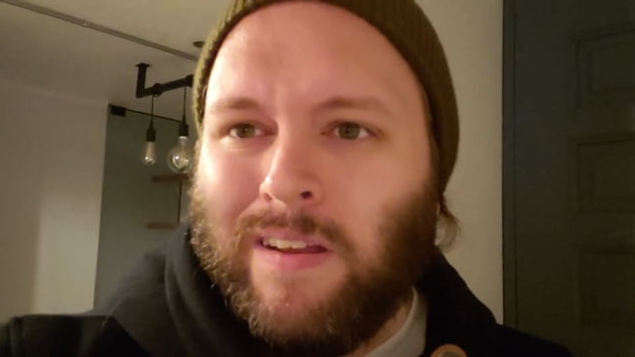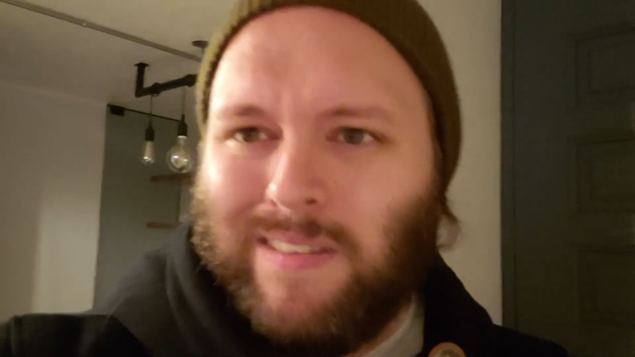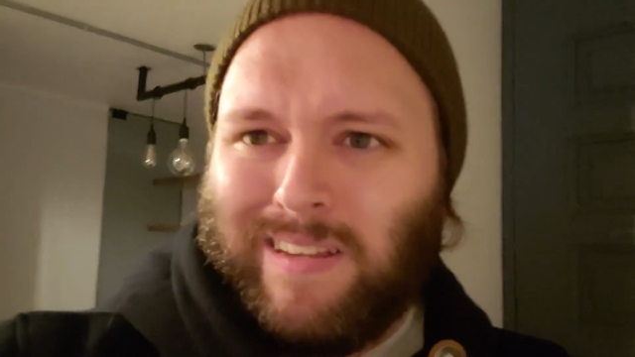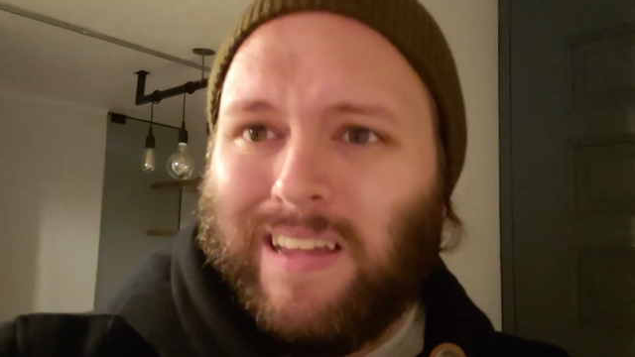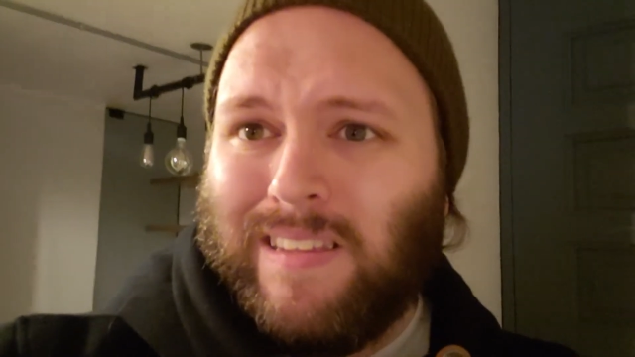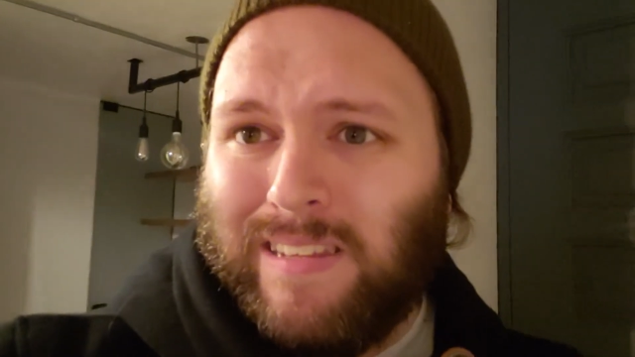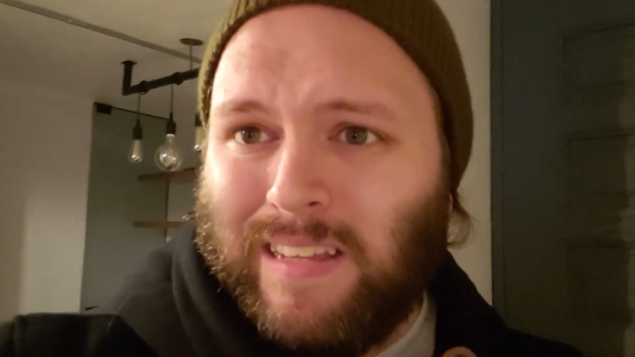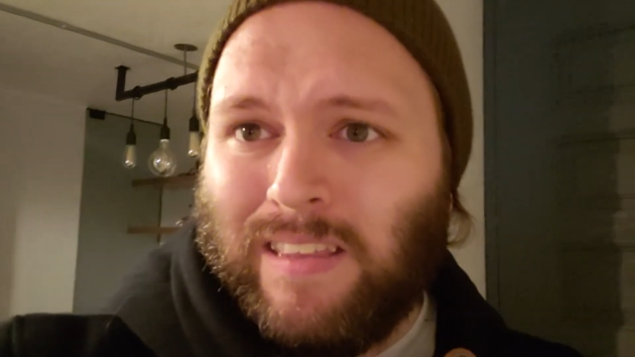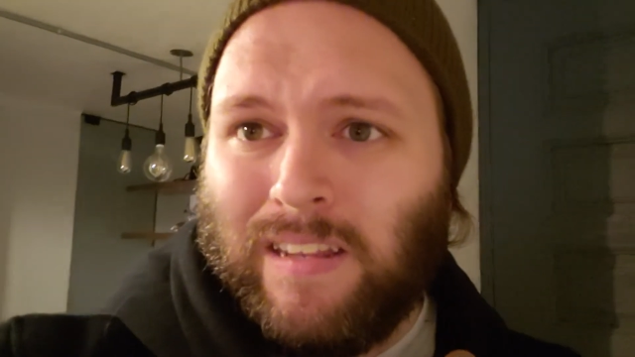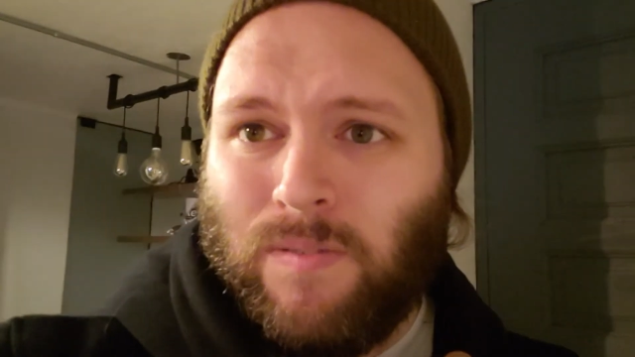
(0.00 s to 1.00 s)
just to kind of
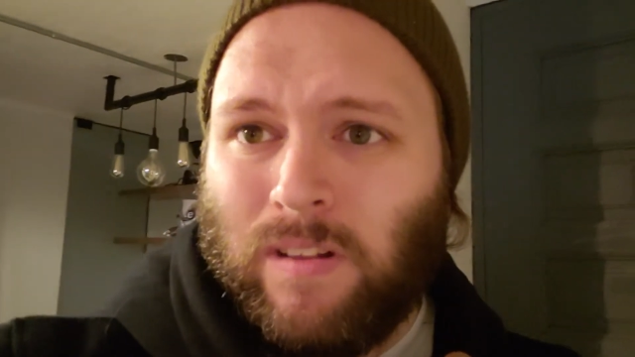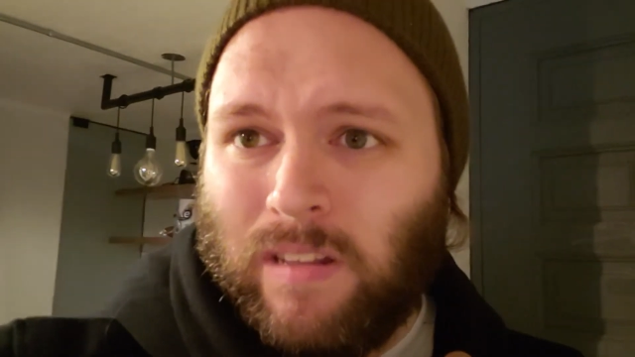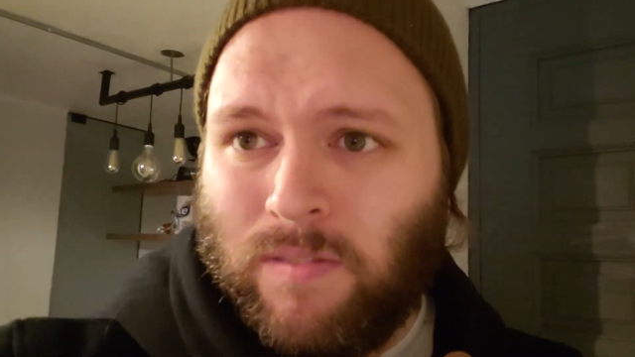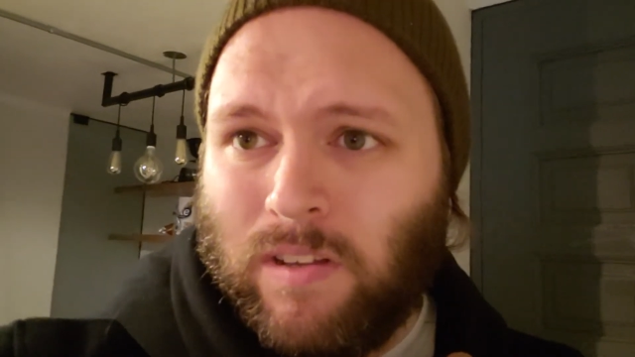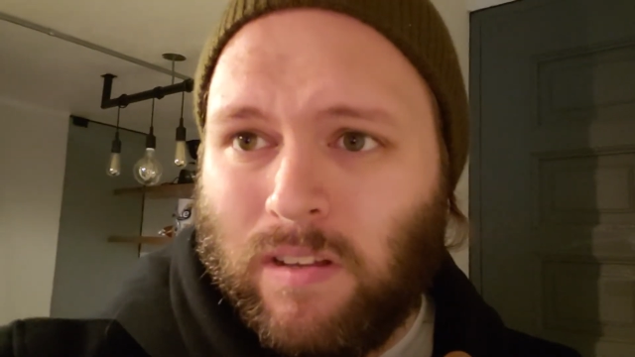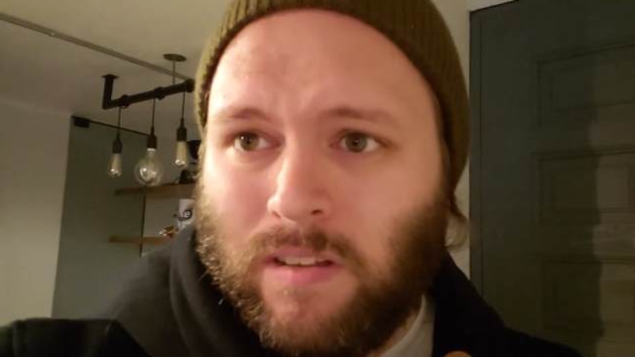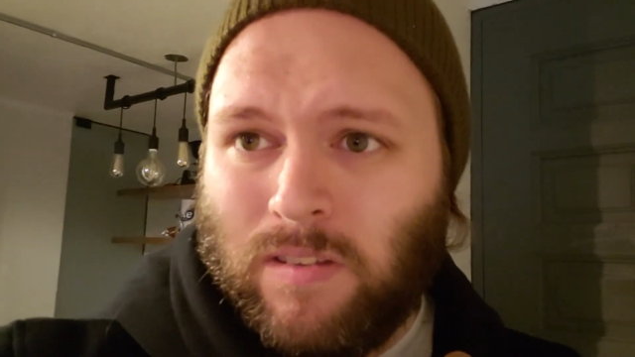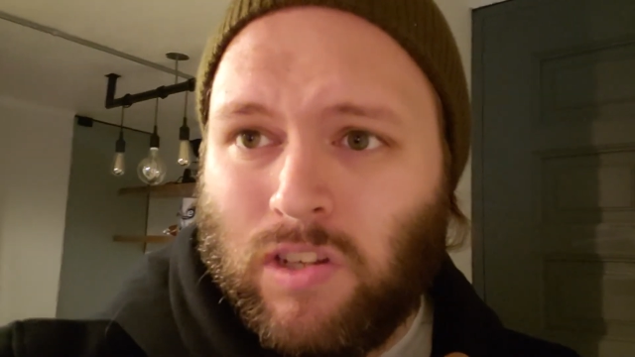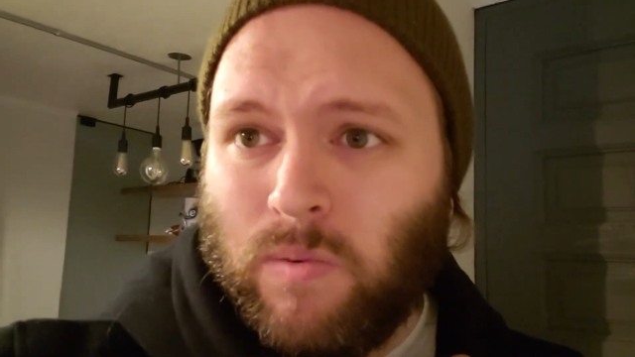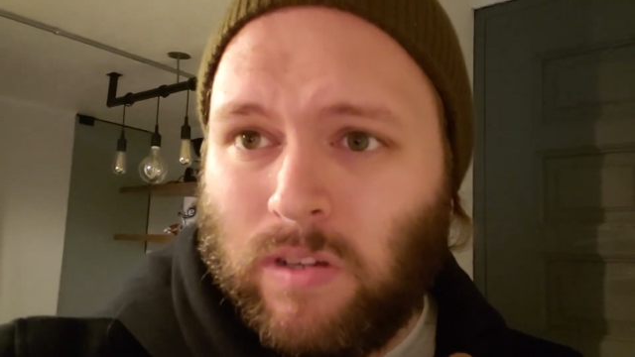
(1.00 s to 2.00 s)
see the different living
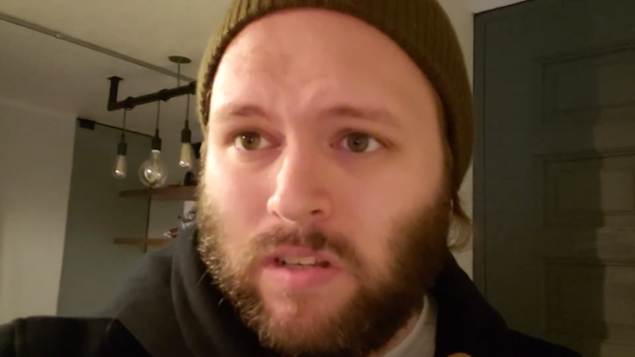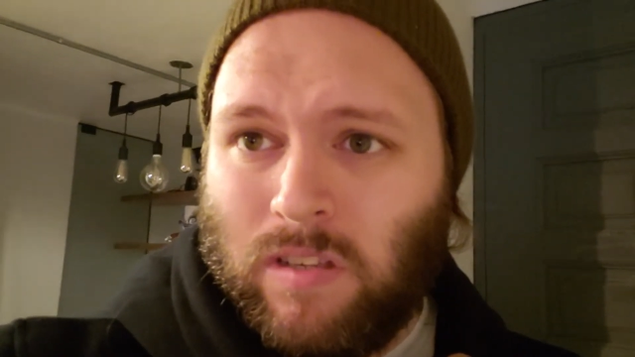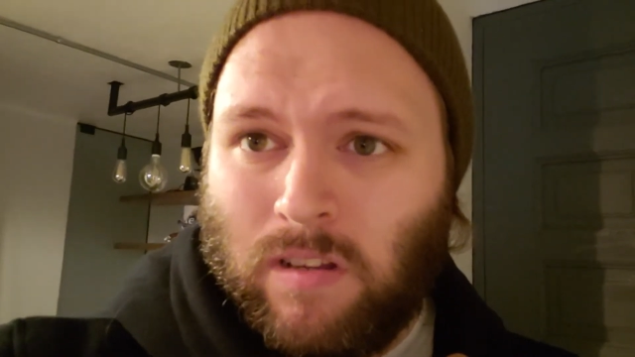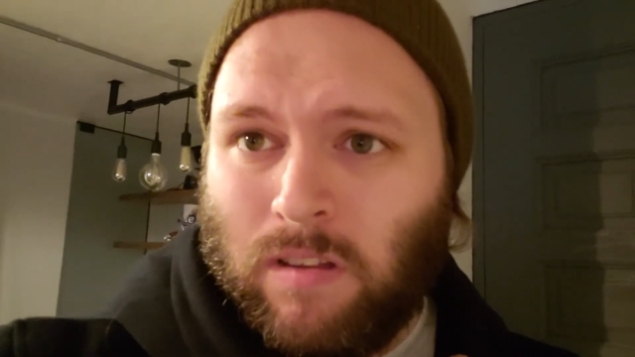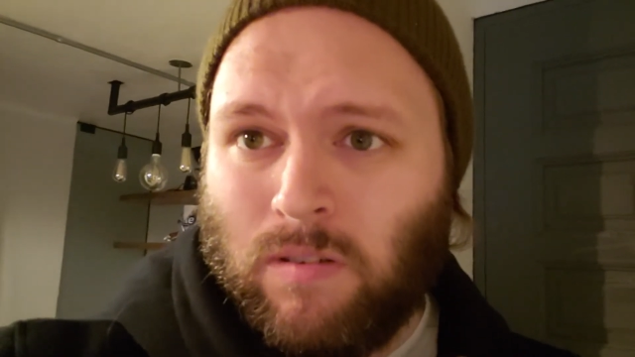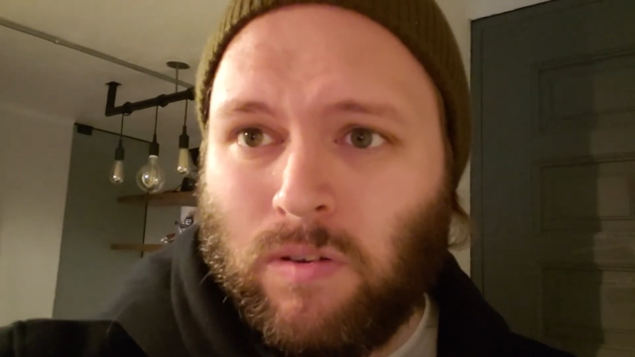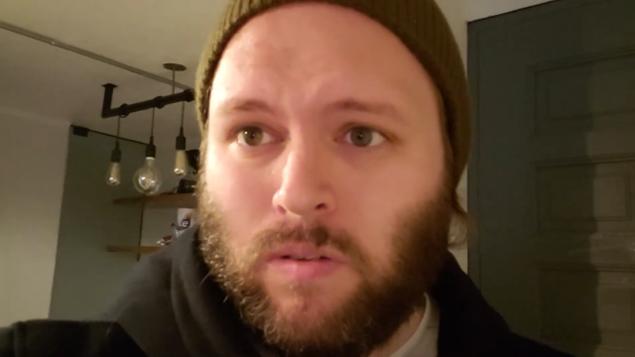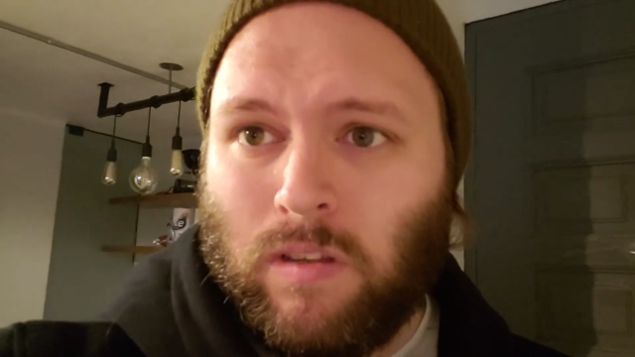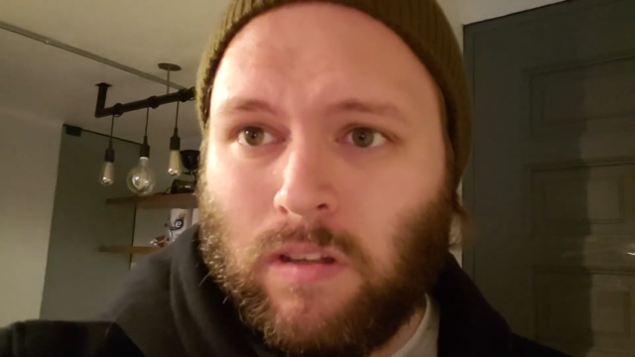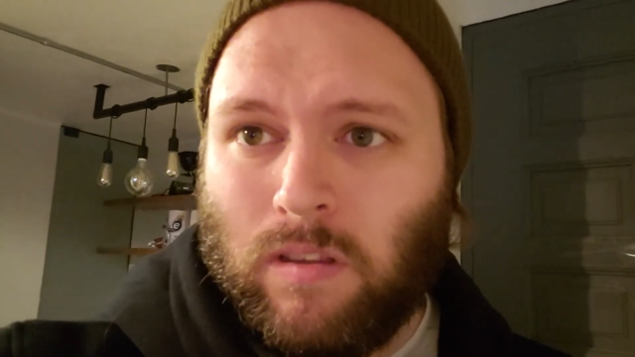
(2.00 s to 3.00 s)
situations
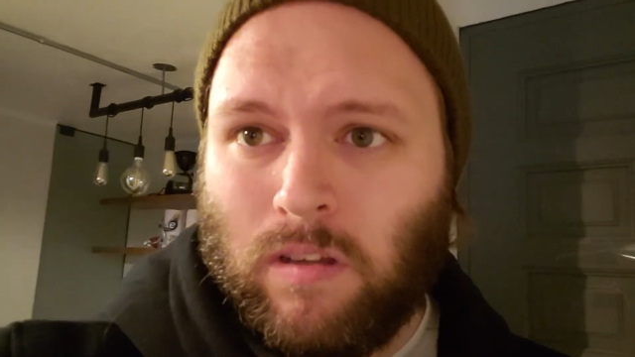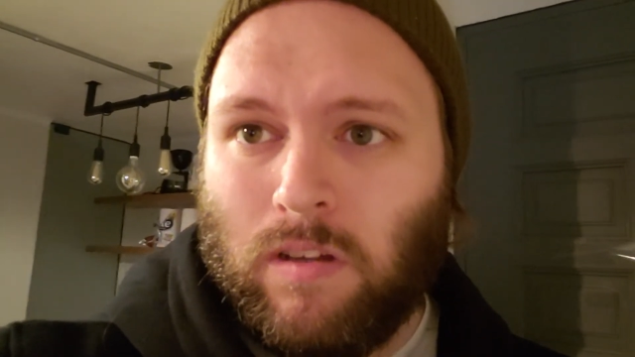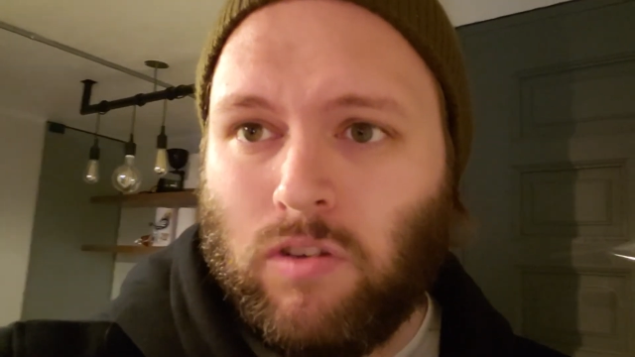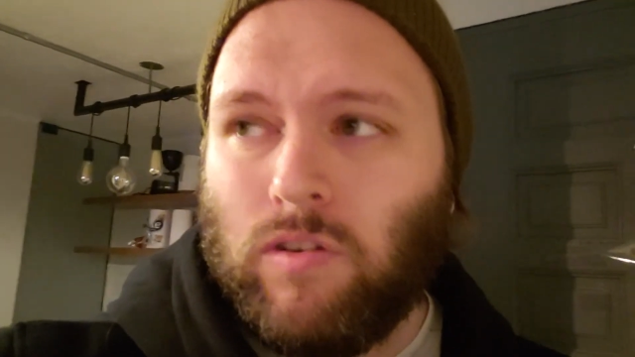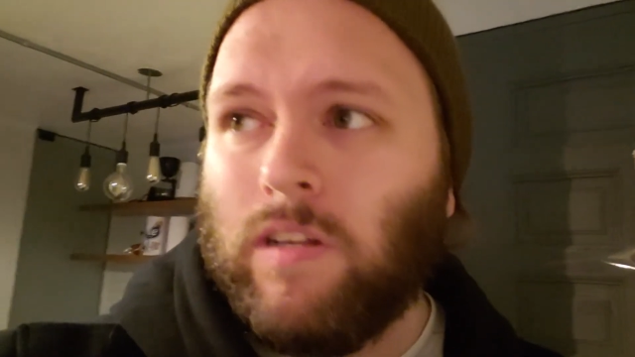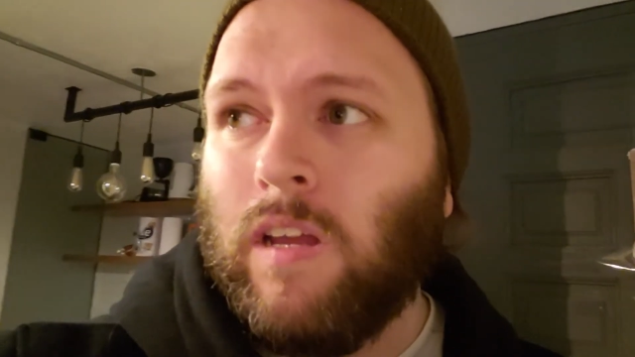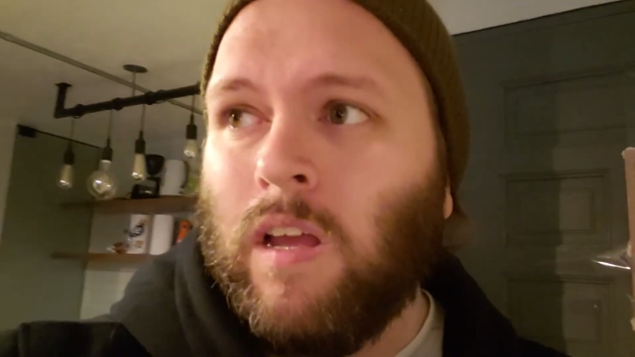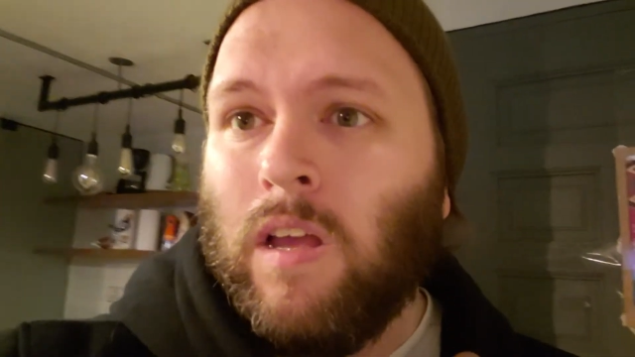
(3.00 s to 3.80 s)
throughout the country.